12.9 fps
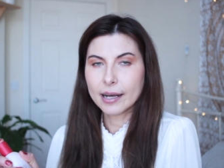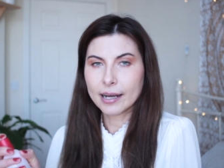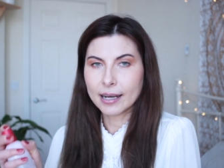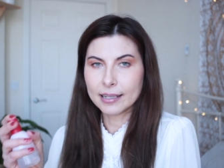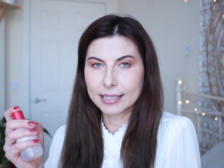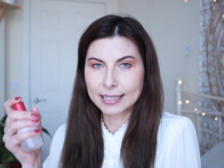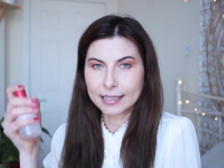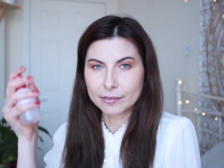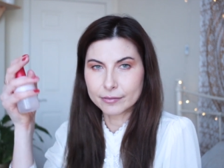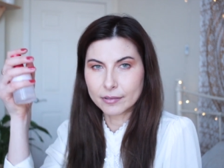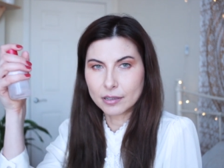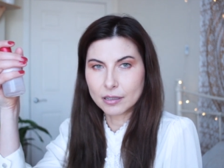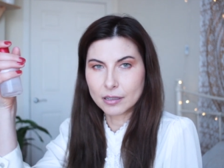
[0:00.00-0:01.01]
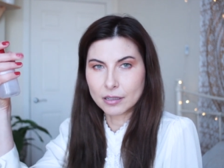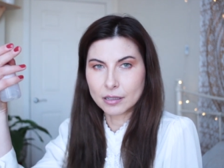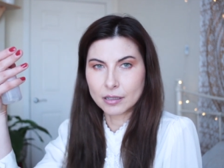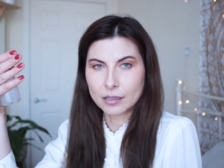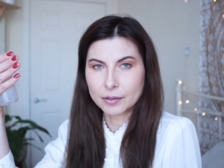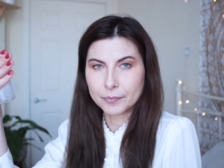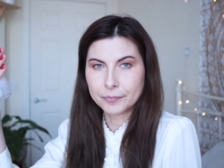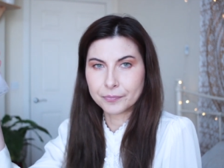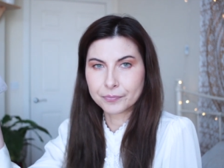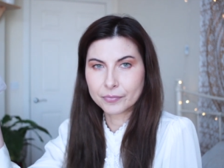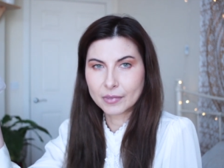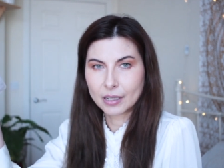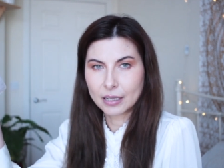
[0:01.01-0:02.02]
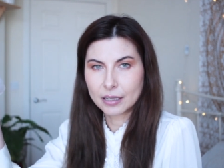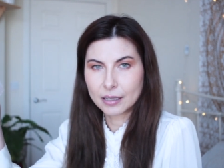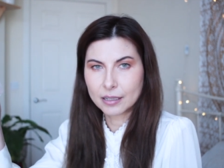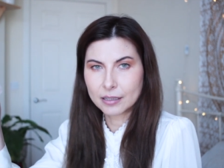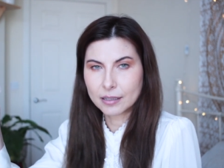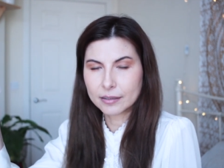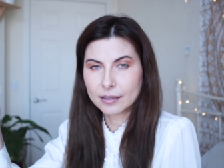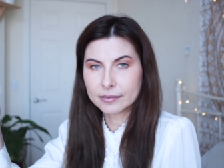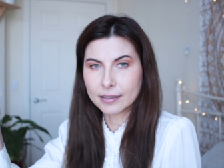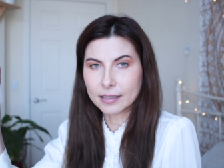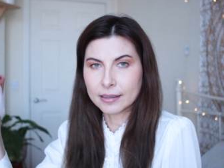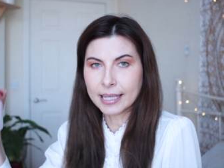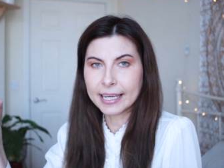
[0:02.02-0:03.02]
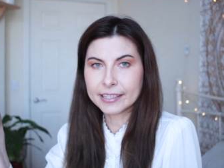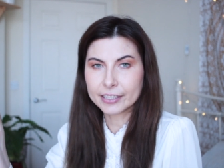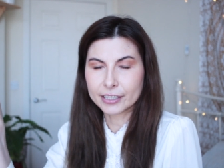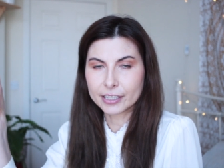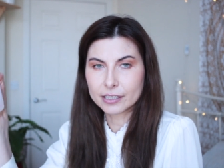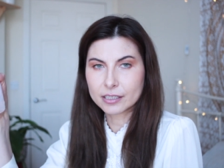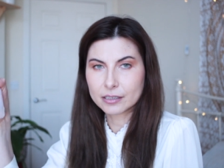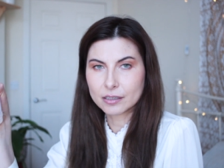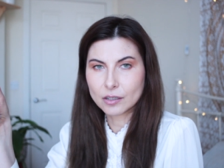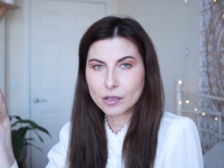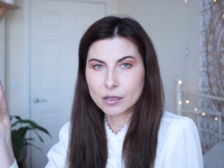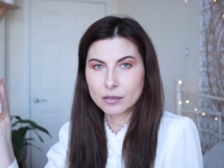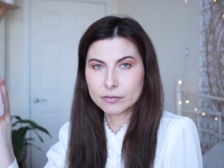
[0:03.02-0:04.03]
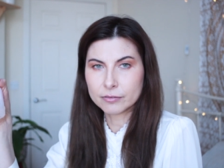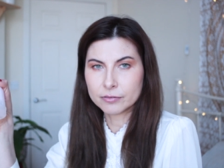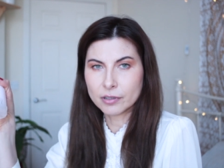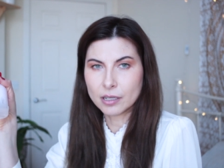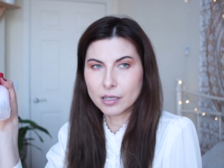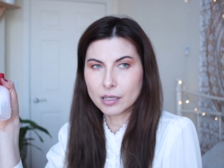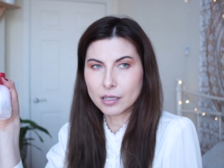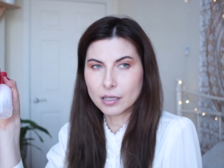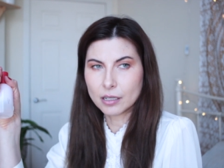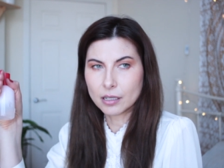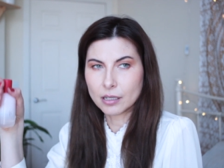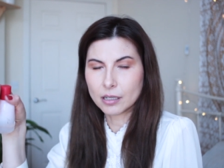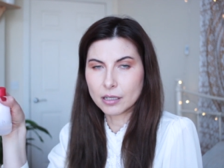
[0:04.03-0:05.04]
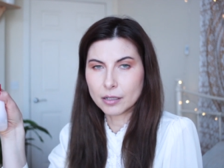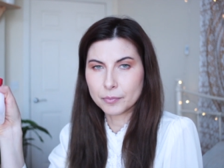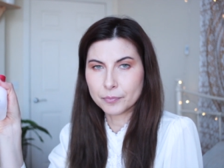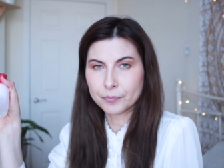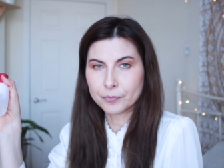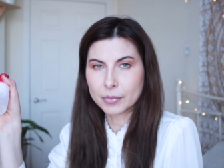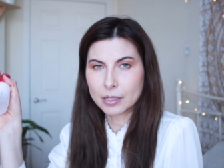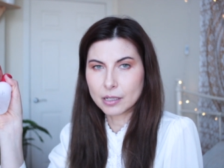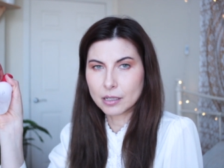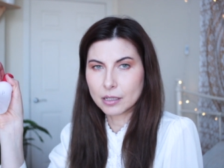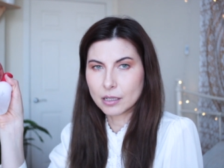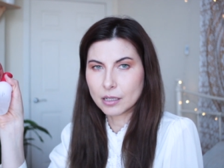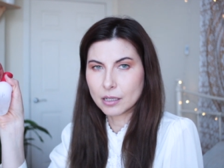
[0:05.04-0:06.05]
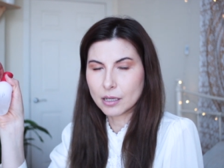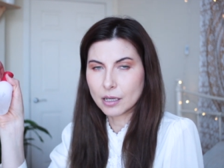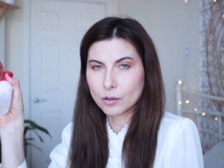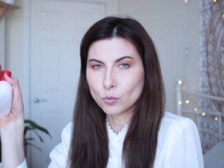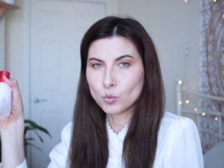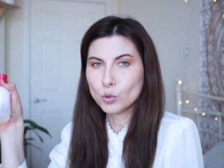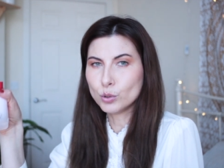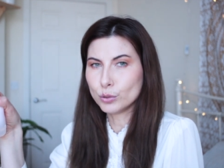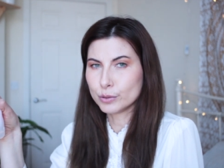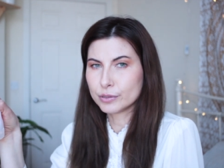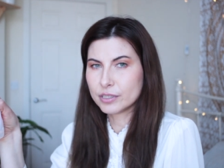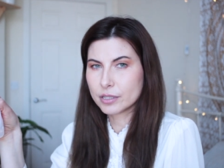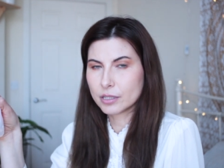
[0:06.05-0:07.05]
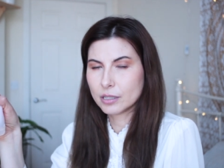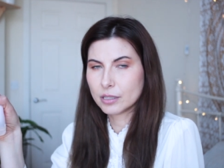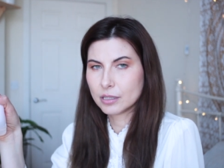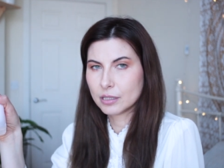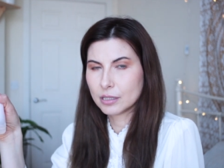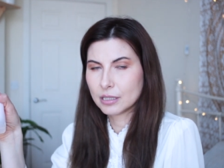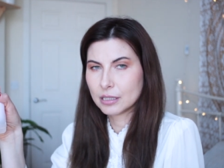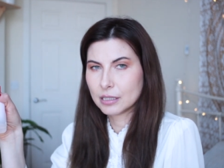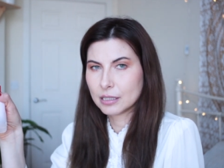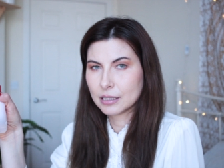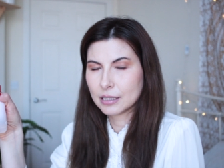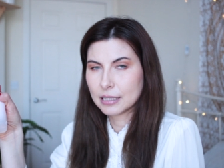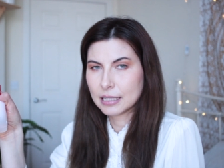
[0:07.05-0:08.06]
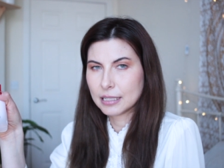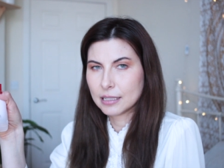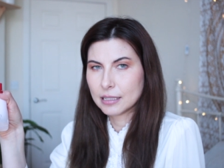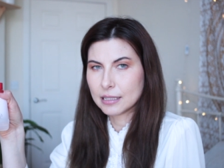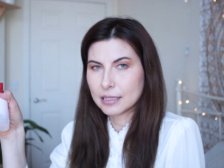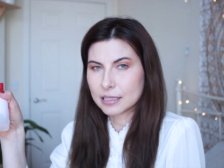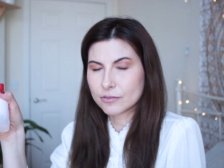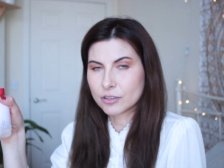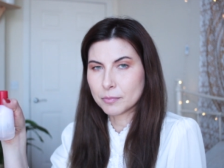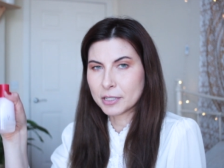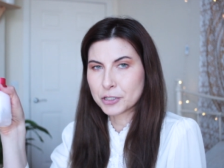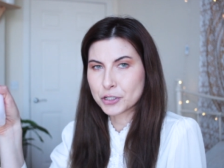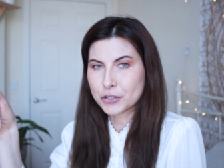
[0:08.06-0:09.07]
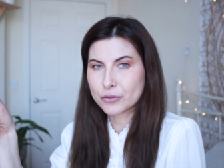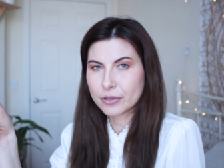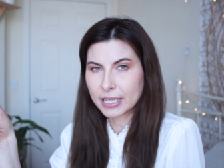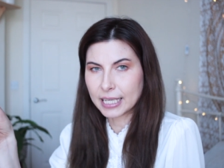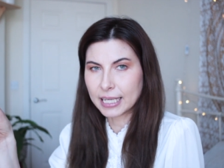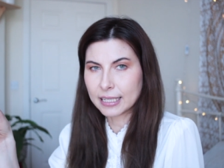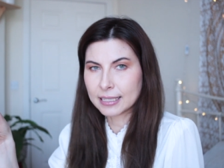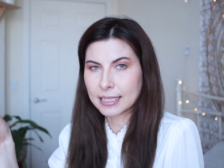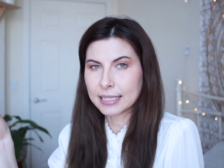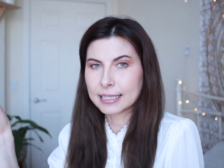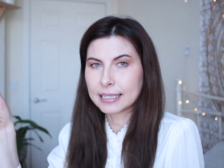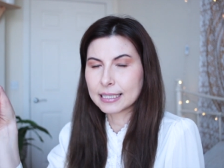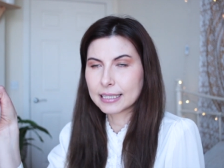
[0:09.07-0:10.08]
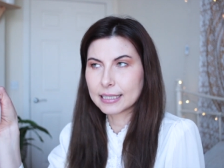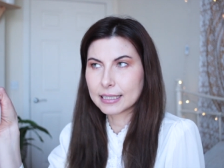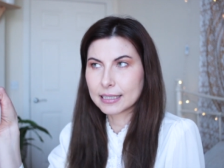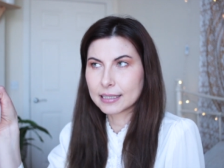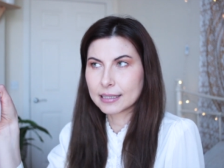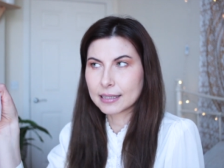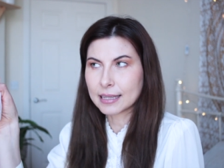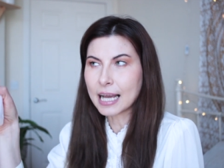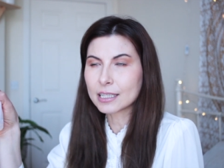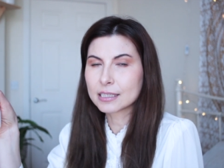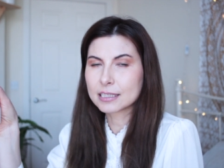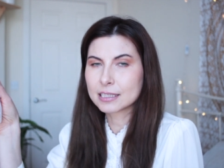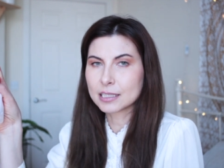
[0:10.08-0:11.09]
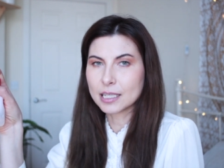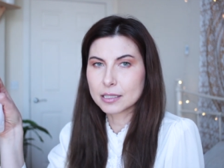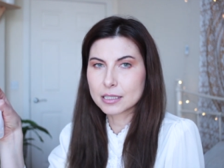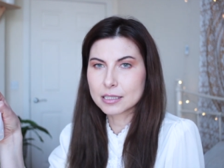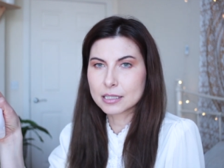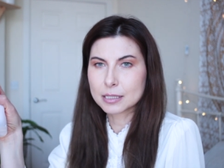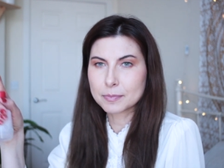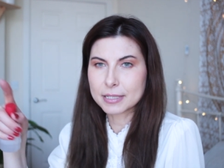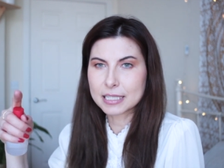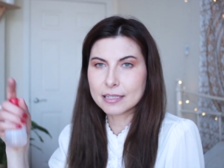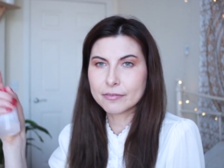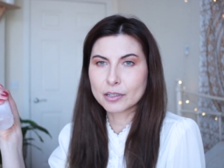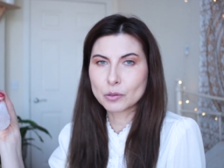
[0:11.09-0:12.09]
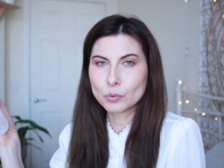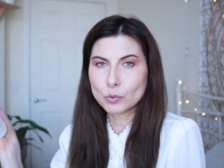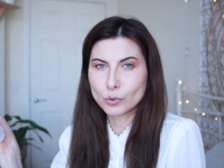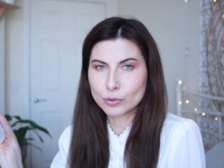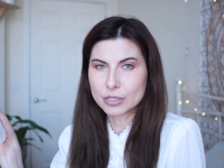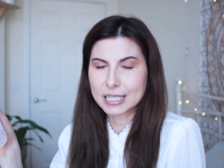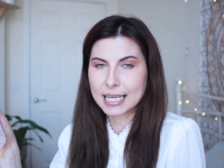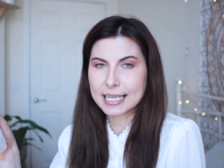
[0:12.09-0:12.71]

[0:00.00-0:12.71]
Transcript: uh, like a um, the layer of um, a wood that's from a tree, that that the specific wood